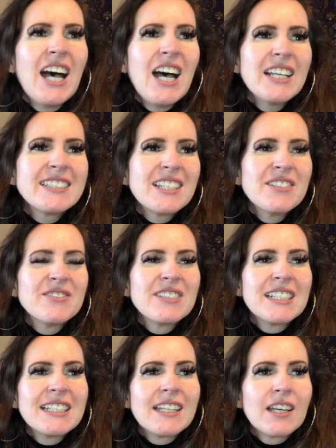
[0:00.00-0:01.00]
I don't
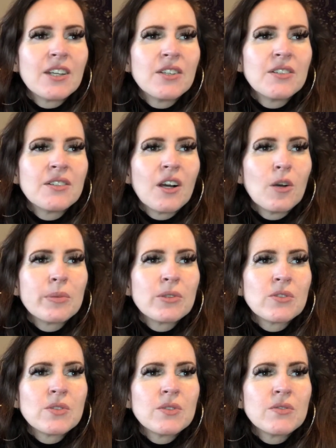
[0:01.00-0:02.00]
really know, I'll be
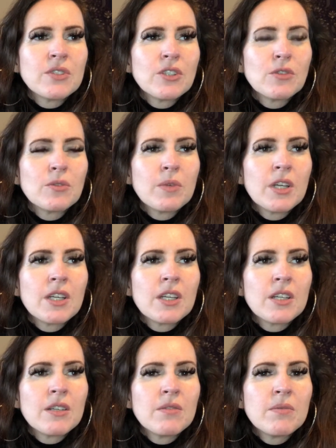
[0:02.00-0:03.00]
honest with you.
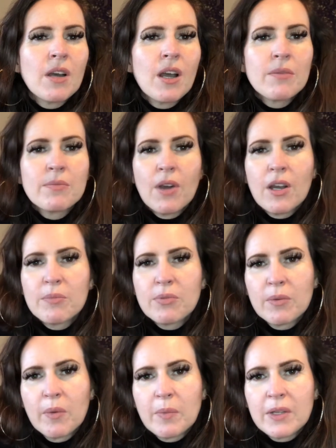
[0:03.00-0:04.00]
I
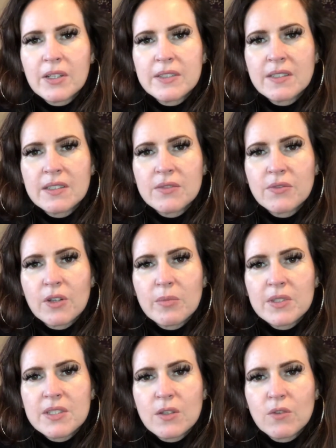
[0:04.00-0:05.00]
probably identify
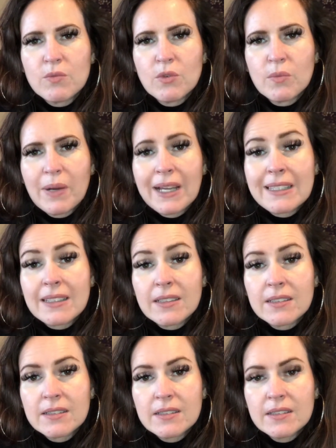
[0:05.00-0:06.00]
myself more pagan.